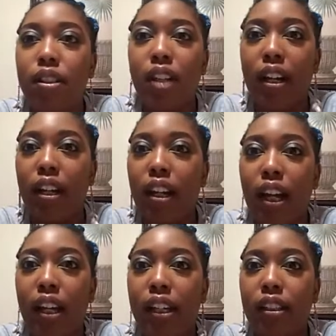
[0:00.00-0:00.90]
Trying to
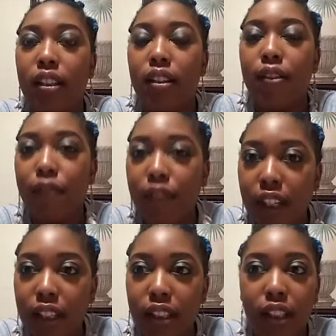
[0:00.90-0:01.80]
like
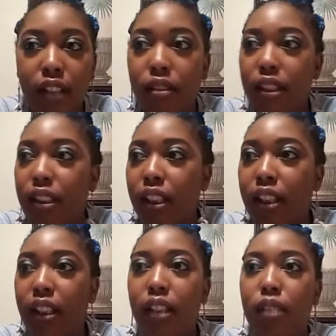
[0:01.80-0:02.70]
fix and
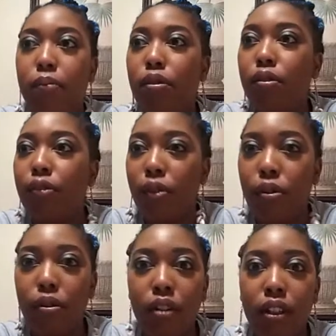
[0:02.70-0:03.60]
critique and move
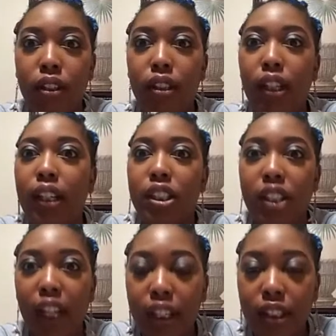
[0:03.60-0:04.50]
forward and
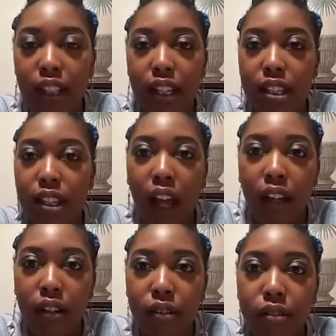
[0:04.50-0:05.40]
change that
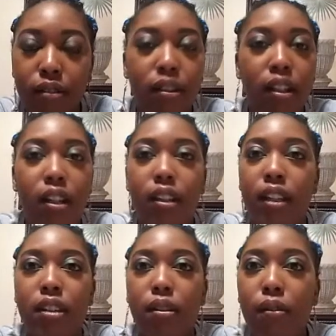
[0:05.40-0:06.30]
cycle
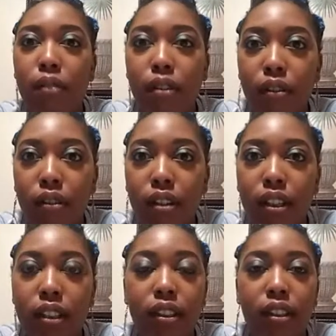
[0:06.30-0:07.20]
that's going
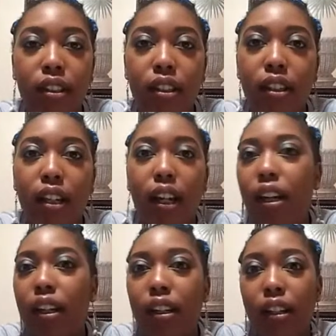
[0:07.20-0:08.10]
on.
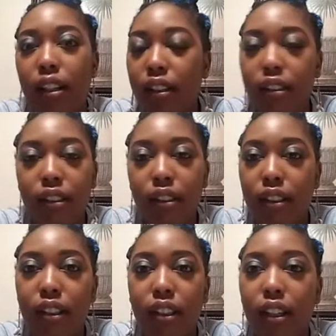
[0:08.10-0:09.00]
And
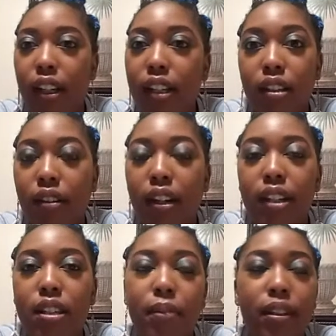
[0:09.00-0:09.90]
it's
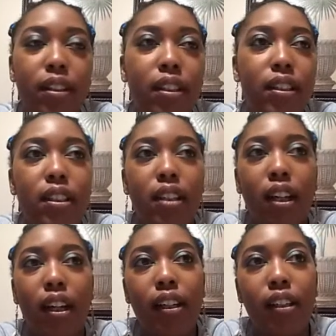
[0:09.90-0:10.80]
crazy because it's
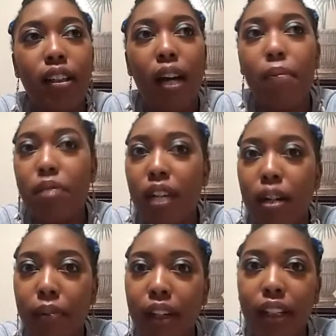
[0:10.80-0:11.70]
like I'm trying
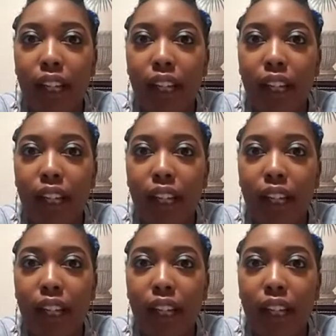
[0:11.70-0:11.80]
to break